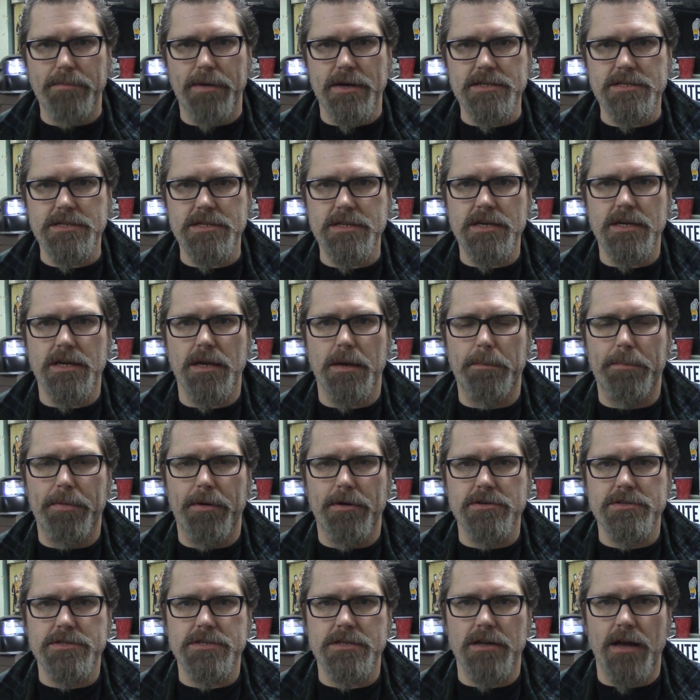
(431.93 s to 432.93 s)
by seeing it in
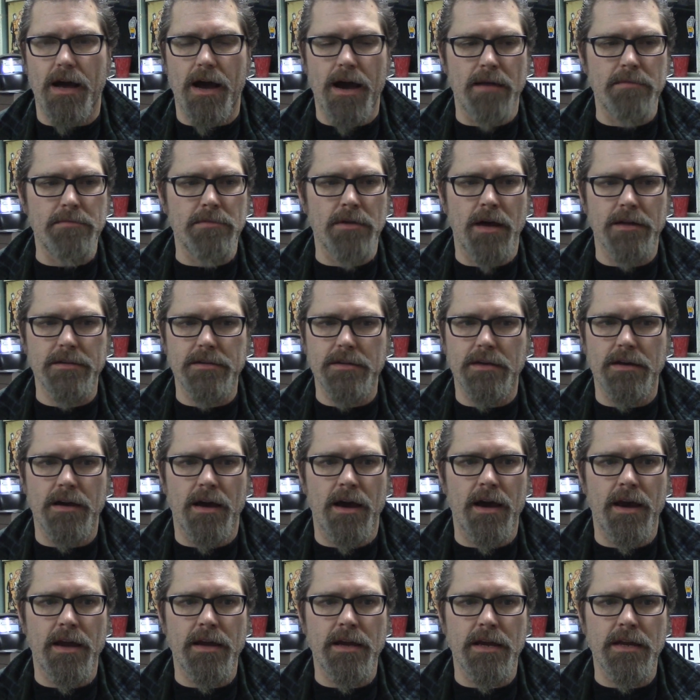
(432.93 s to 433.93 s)
person. I'm not the guy.